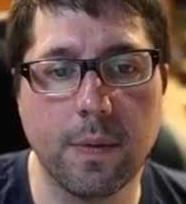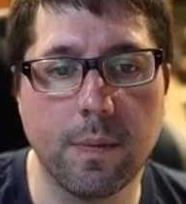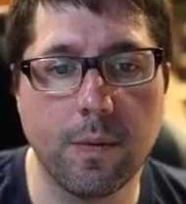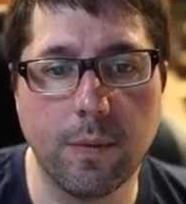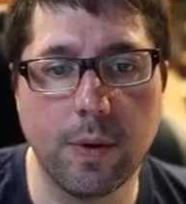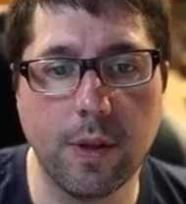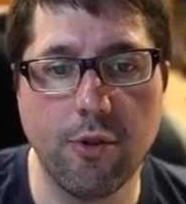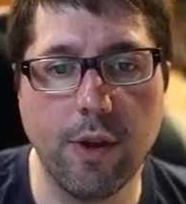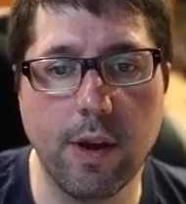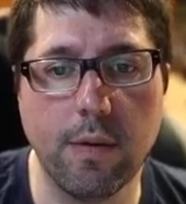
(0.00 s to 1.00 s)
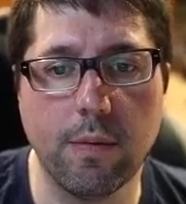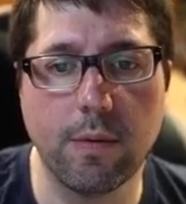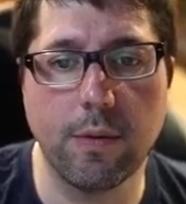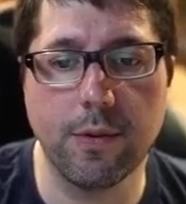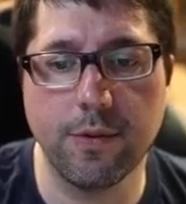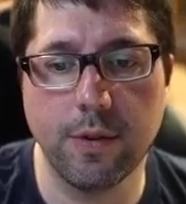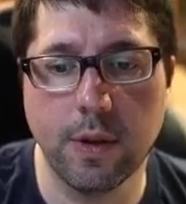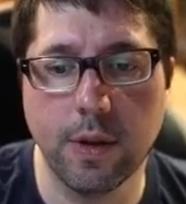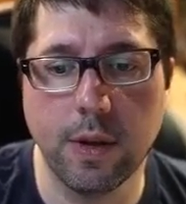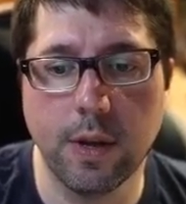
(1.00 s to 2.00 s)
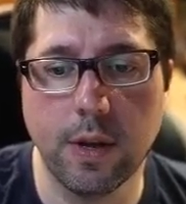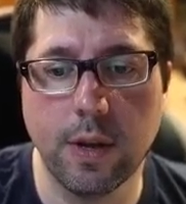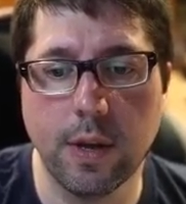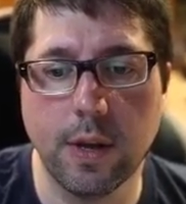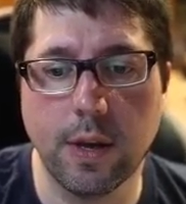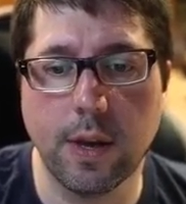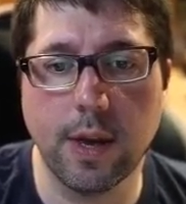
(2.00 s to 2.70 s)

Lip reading: with a check, of course, king